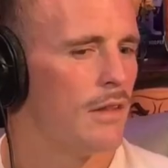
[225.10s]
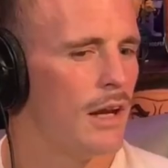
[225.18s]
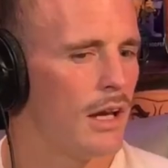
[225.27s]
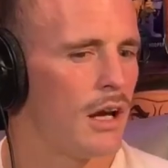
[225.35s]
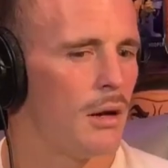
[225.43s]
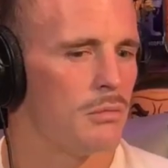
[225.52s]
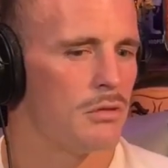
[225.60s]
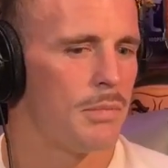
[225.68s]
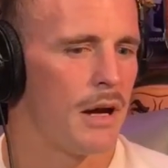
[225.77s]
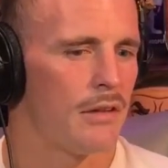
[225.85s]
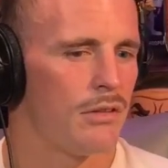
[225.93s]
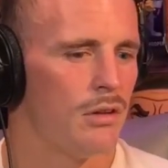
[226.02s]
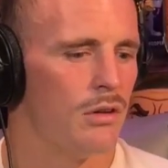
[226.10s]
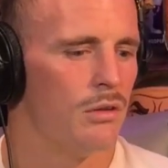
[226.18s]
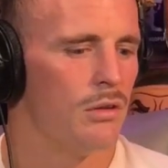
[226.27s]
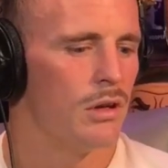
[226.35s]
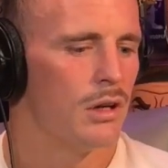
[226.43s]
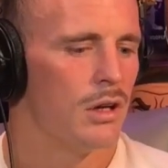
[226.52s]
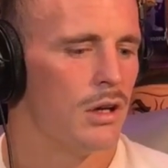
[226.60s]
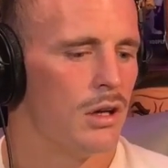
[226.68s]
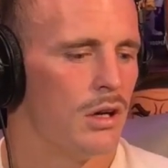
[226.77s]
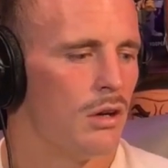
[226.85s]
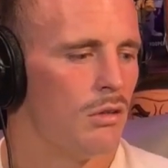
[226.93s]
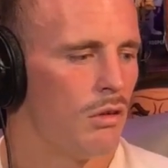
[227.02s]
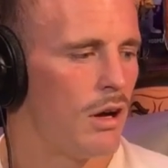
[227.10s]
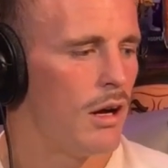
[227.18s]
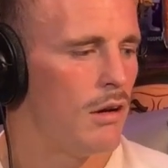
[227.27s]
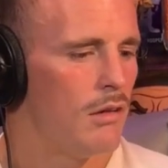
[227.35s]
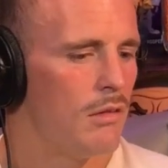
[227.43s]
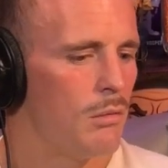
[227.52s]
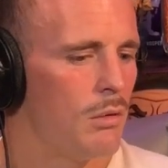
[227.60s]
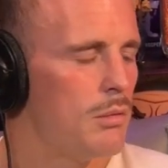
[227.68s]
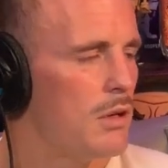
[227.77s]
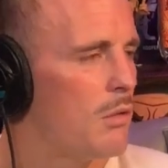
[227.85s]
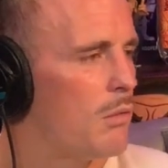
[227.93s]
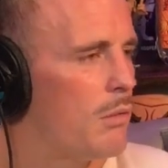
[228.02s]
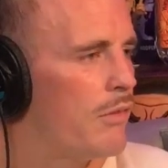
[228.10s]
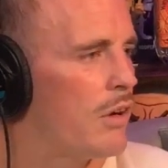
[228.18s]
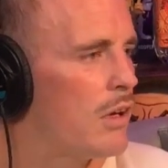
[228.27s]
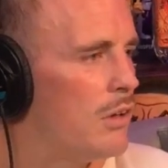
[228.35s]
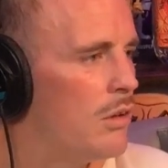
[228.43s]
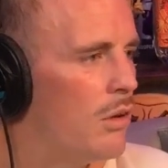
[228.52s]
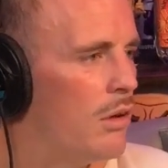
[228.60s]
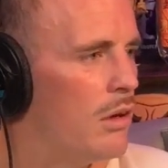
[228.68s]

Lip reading: then it comes back to, right, well, we know what we're fucking doing.